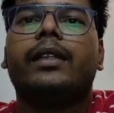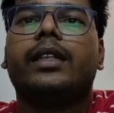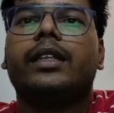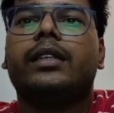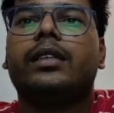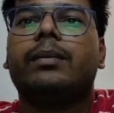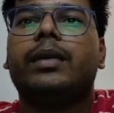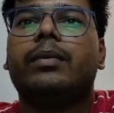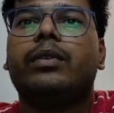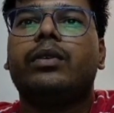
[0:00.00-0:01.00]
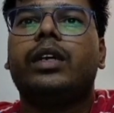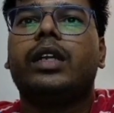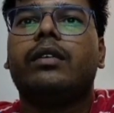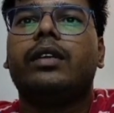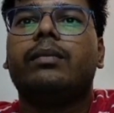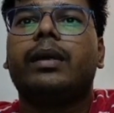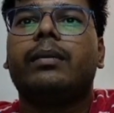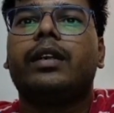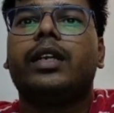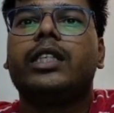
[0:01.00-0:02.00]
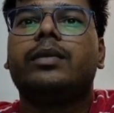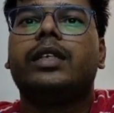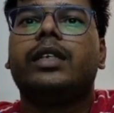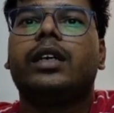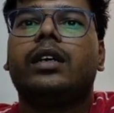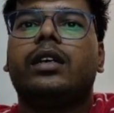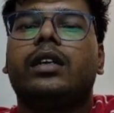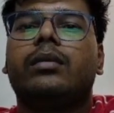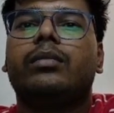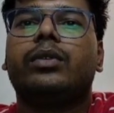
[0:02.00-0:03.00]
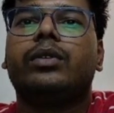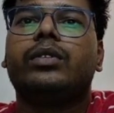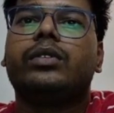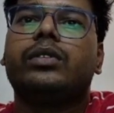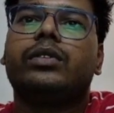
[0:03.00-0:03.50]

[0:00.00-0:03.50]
Then the people who are having paperless billing are more